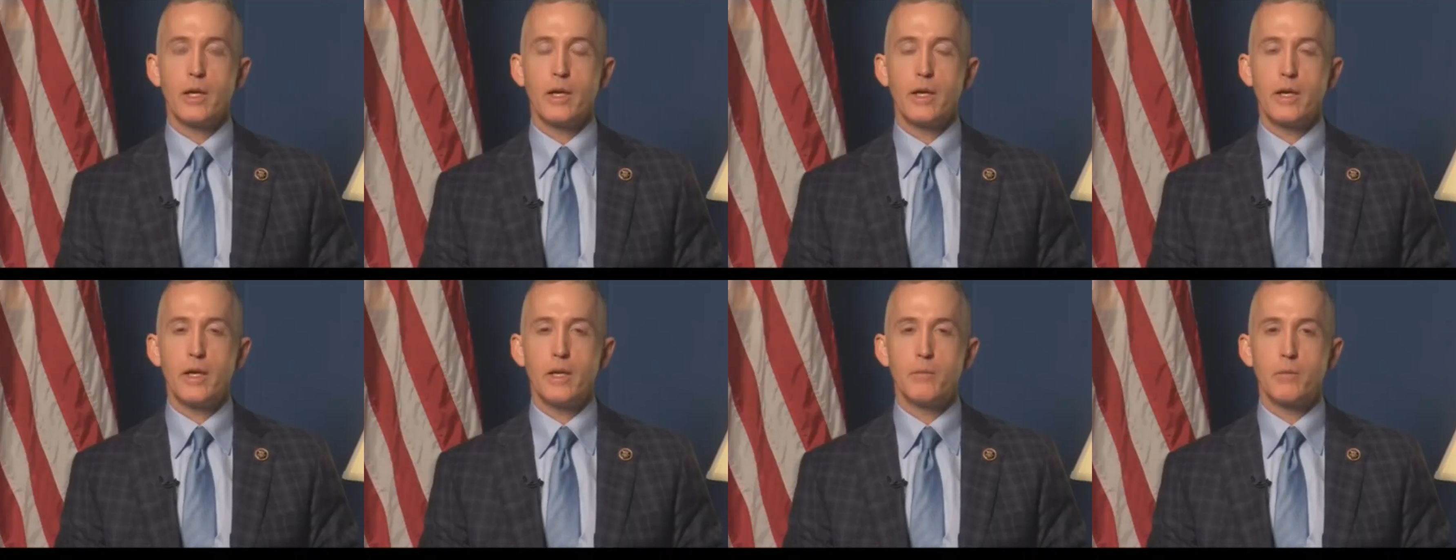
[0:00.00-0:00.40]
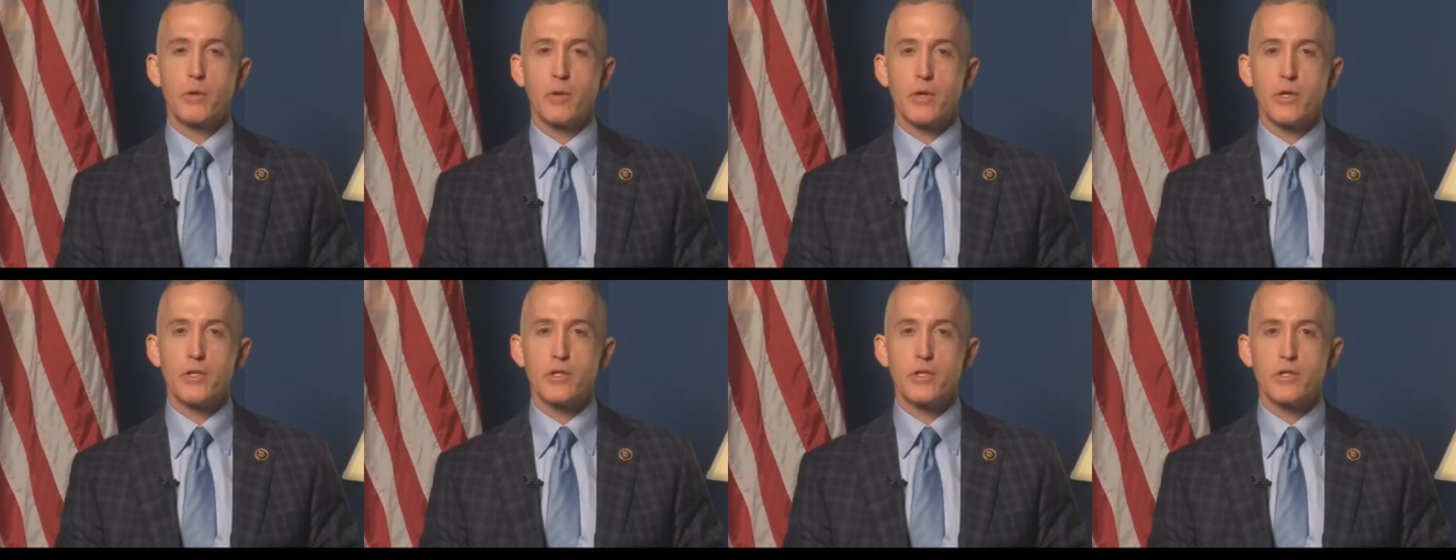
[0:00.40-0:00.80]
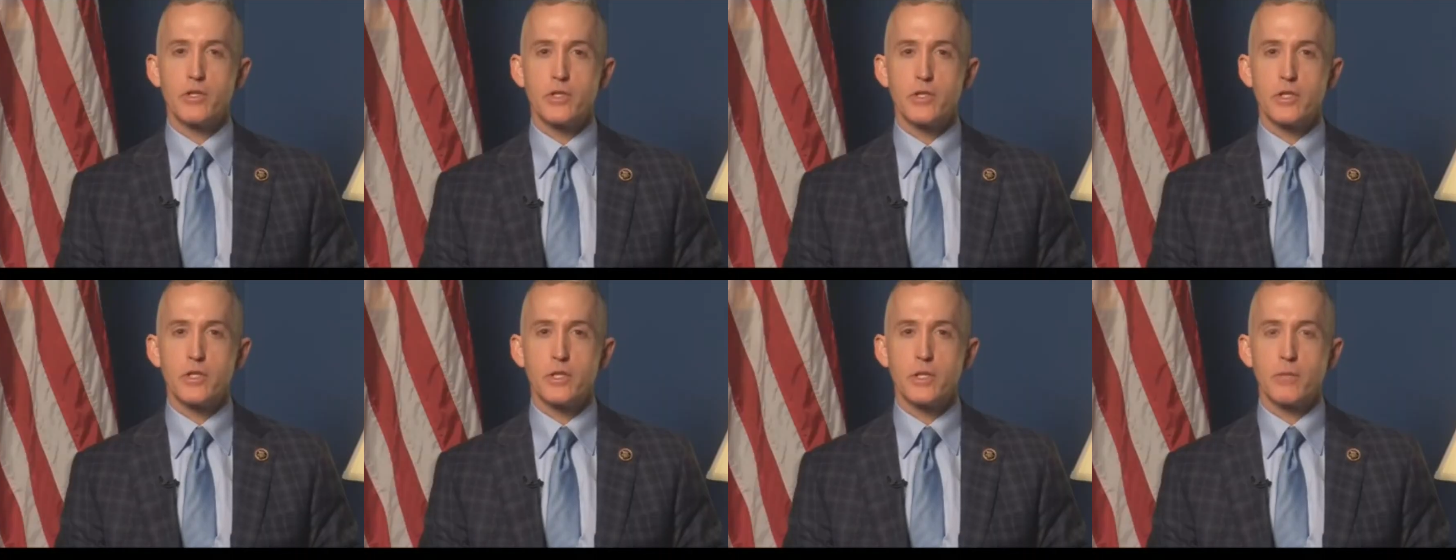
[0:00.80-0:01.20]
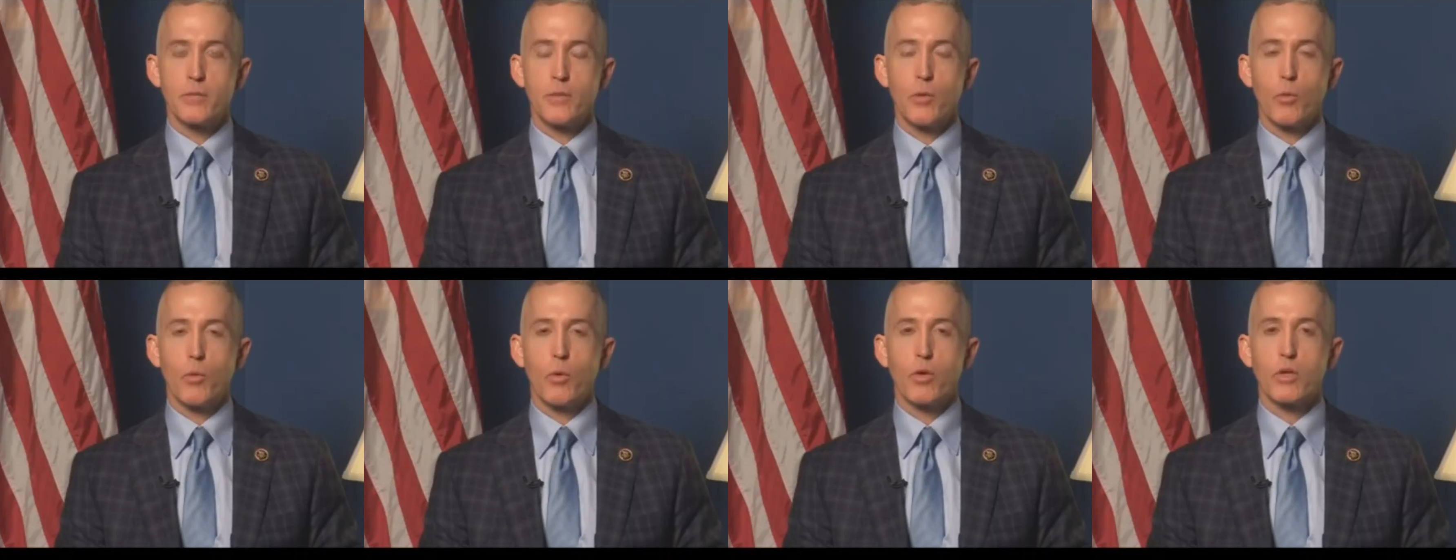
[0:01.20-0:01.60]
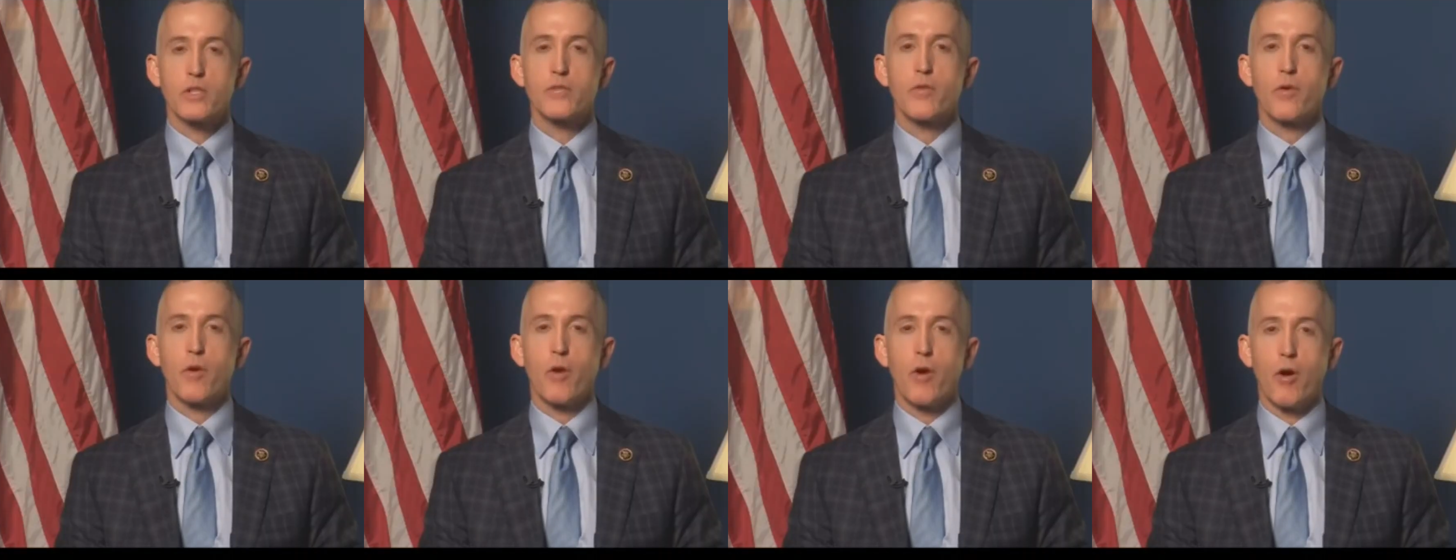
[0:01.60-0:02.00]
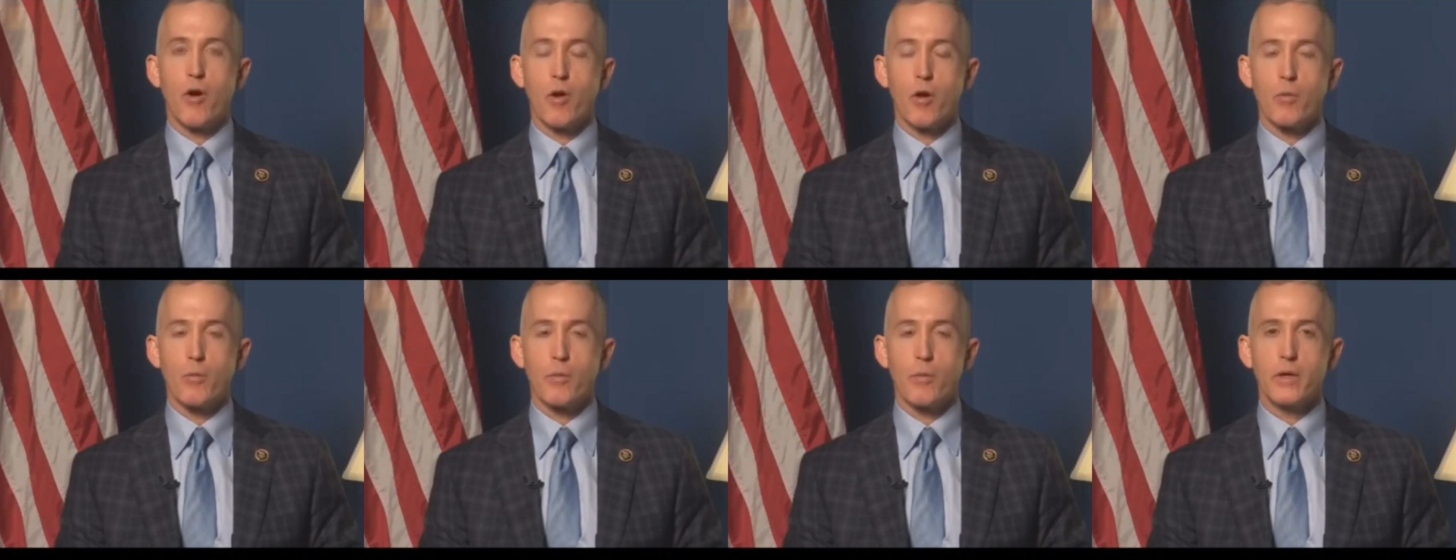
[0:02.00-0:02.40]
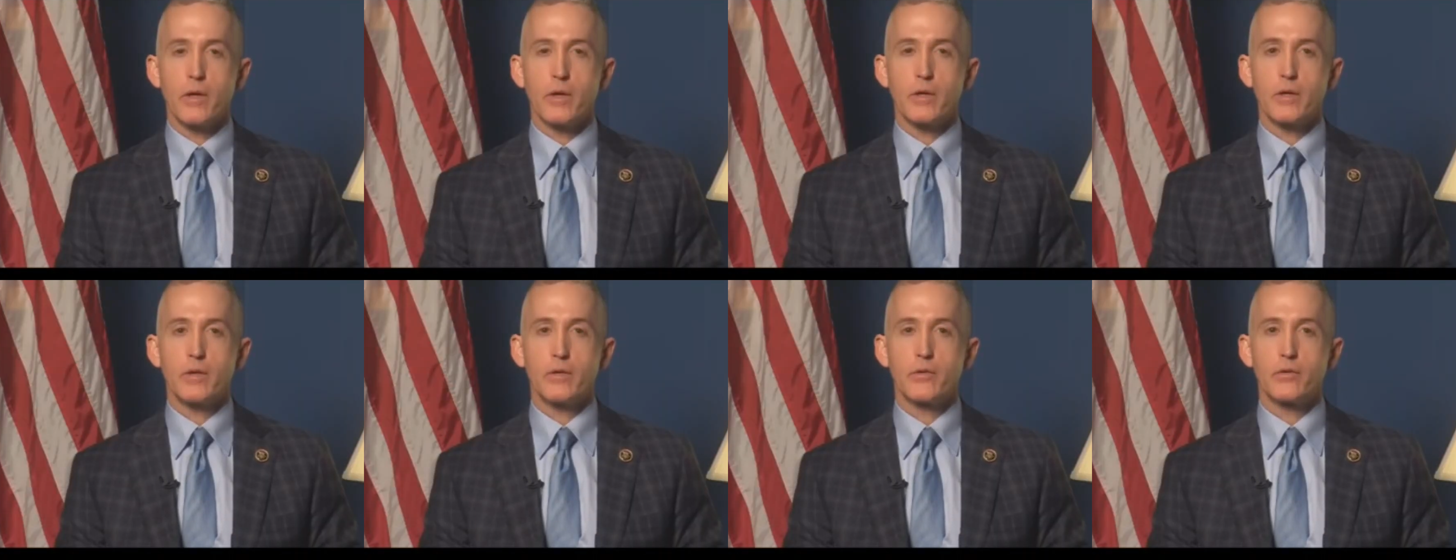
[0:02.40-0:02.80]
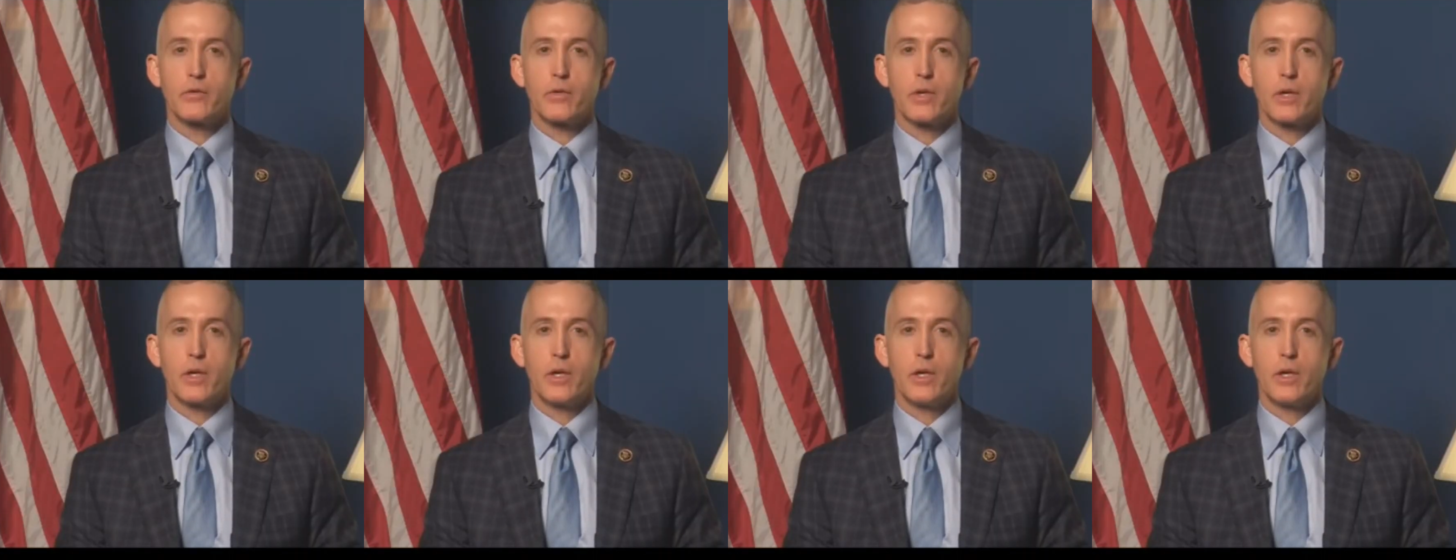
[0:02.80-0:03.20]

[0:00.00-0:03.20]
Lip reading: and an immigration system that works for all Americans.